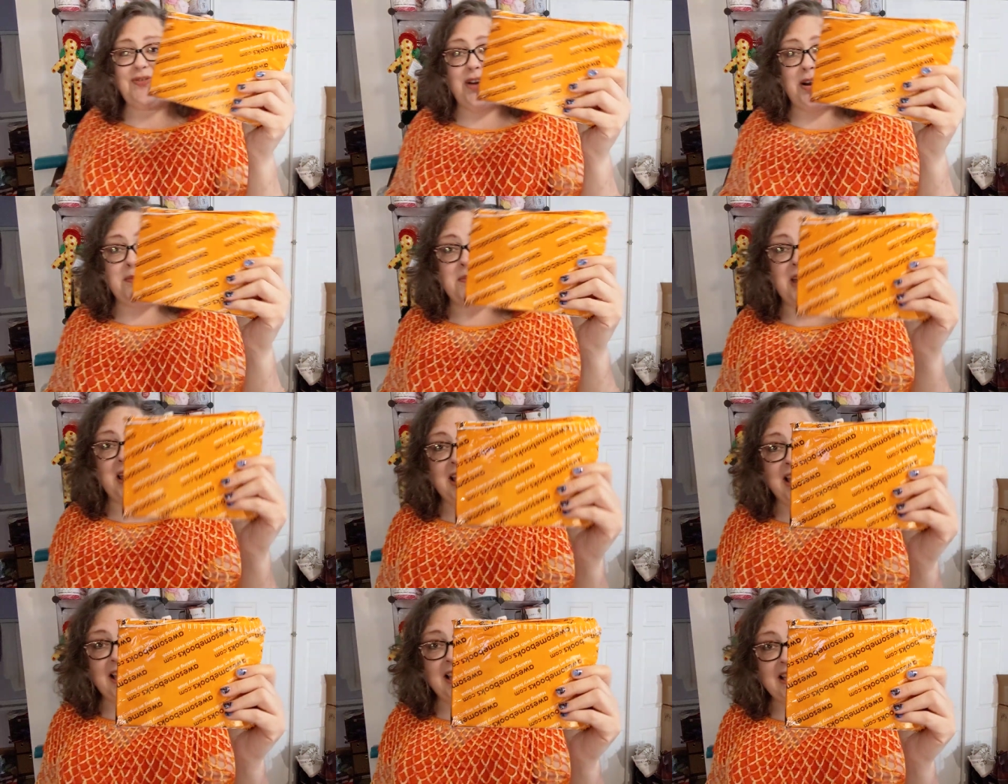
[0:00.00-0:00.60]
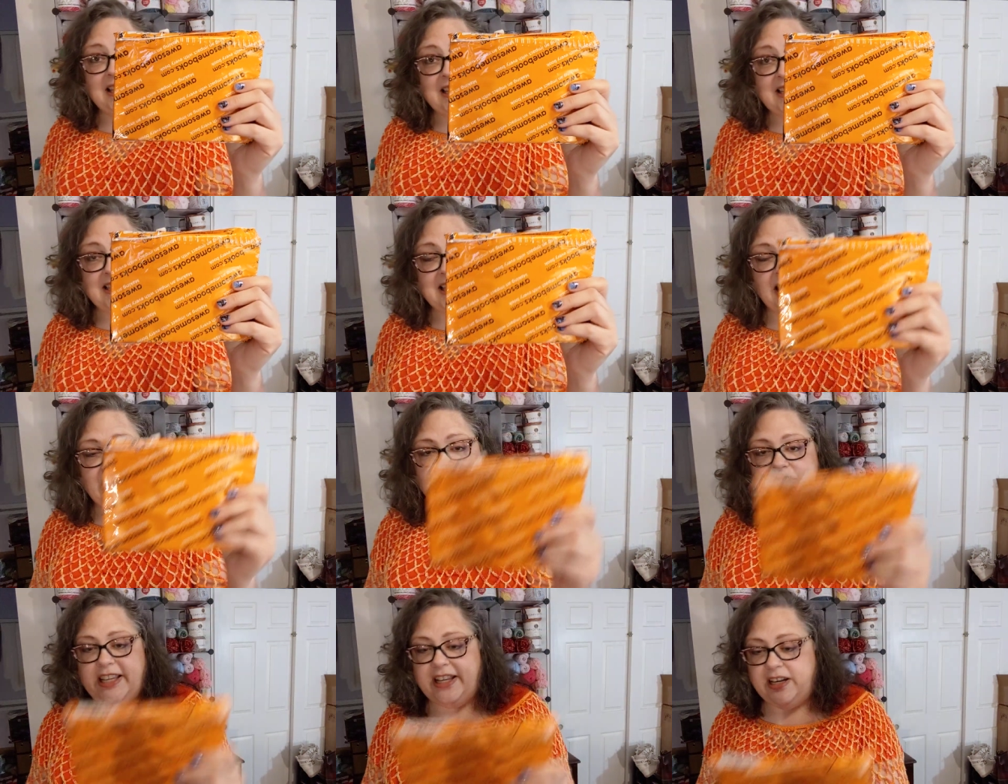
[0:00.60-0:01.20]
from
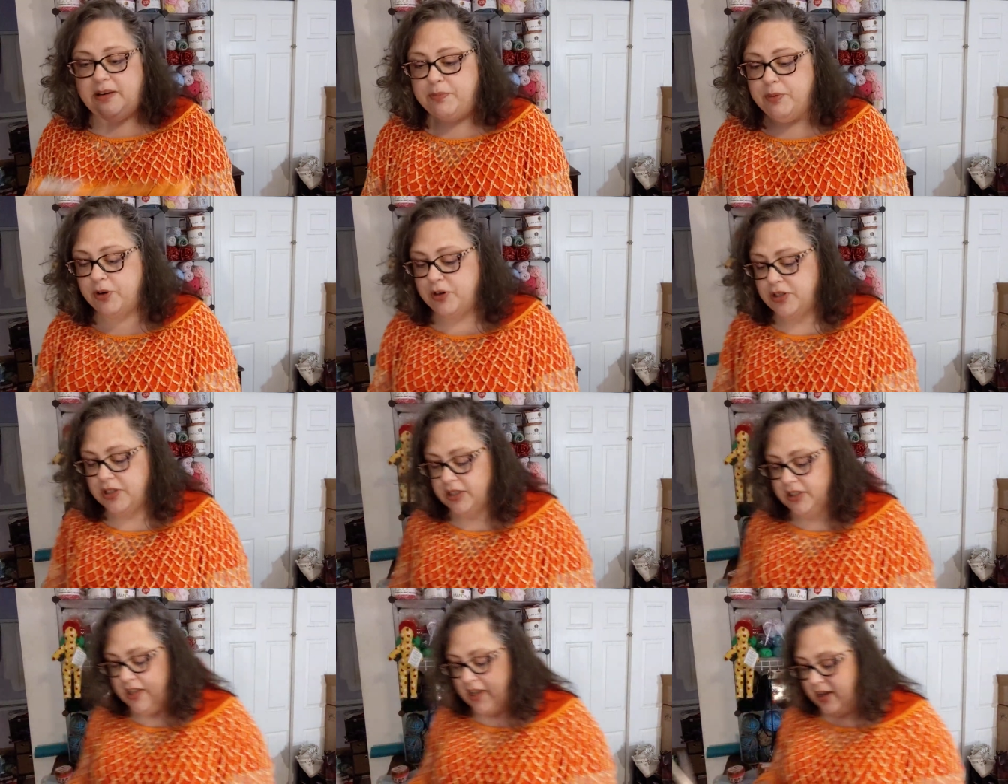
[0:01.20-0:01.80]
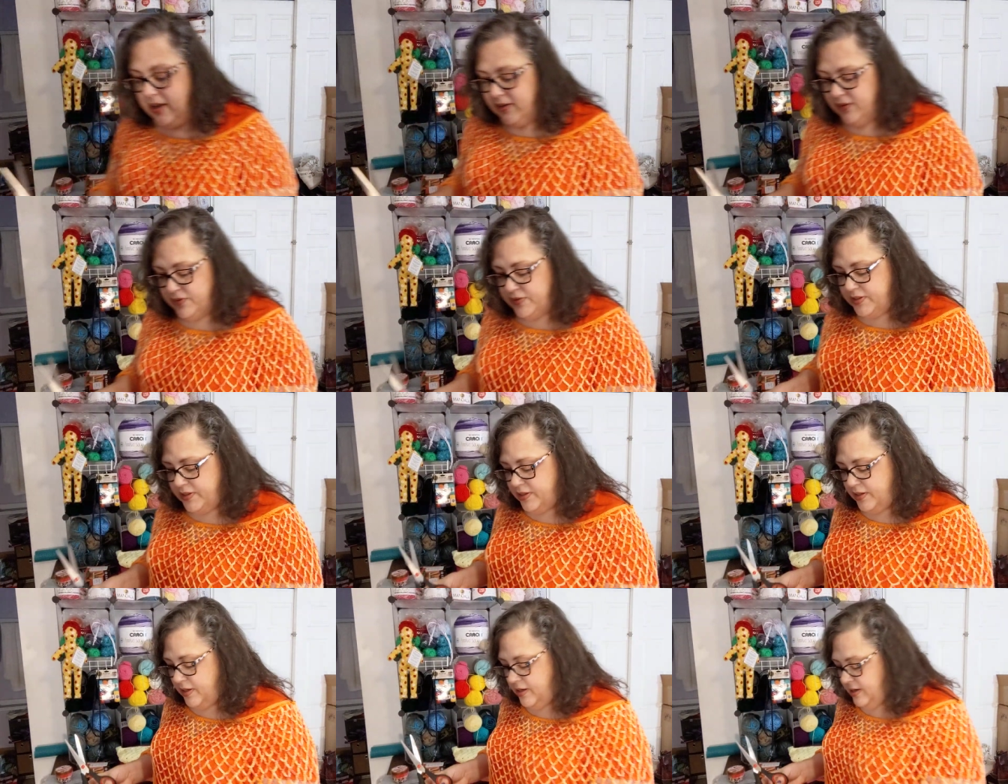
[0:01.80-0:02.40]
Lisa Ladybird
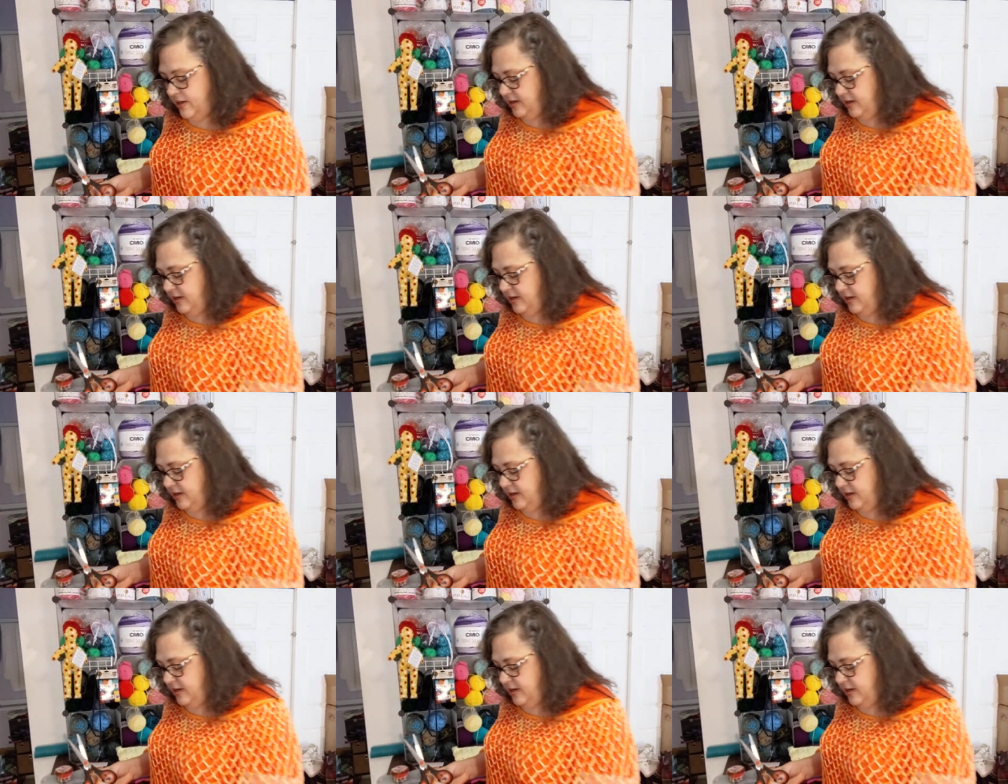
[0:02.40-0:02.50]
Loves.